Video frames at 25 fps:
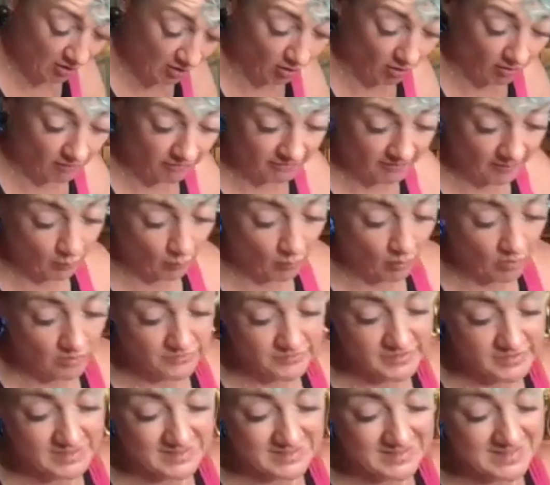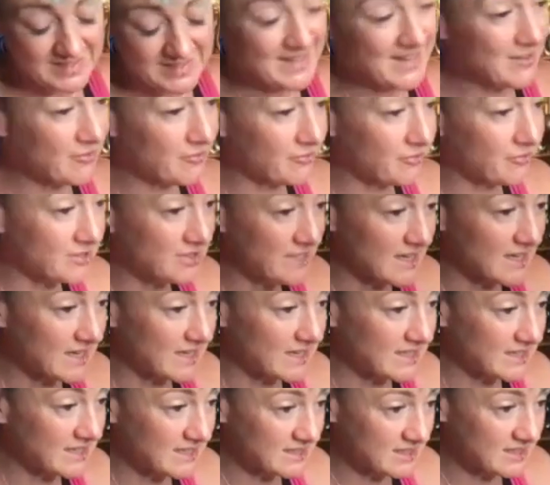bit off. And once it's
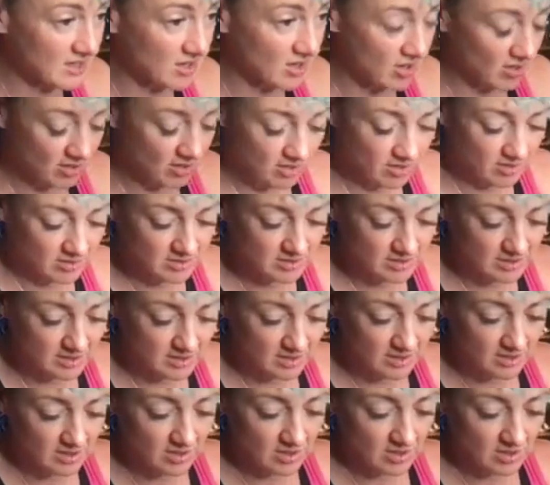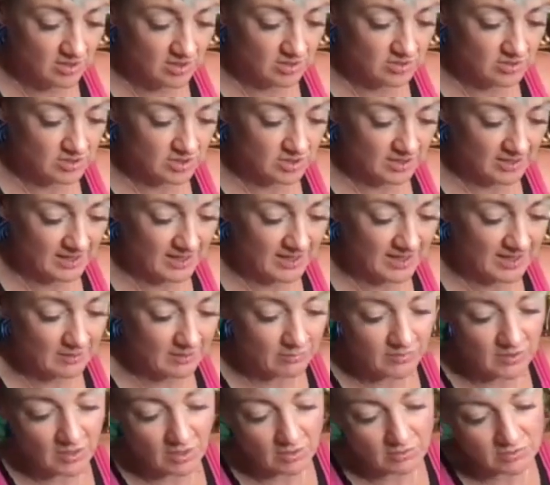lifted, it's hard to
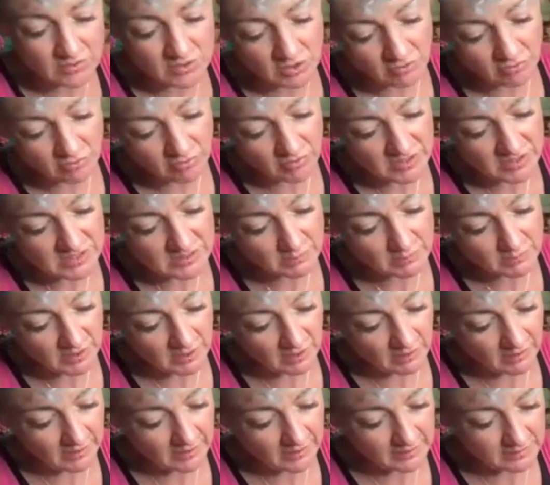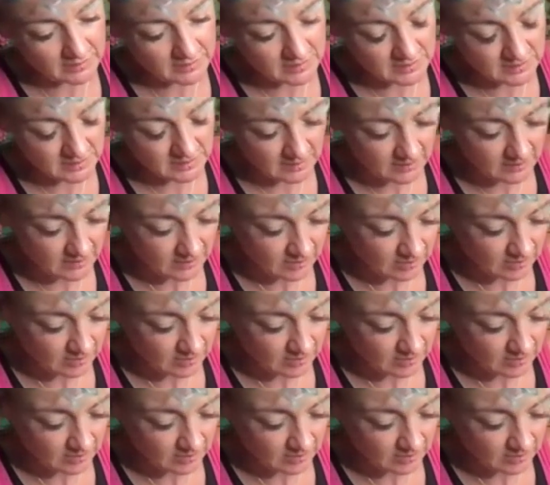keep those crisp lines.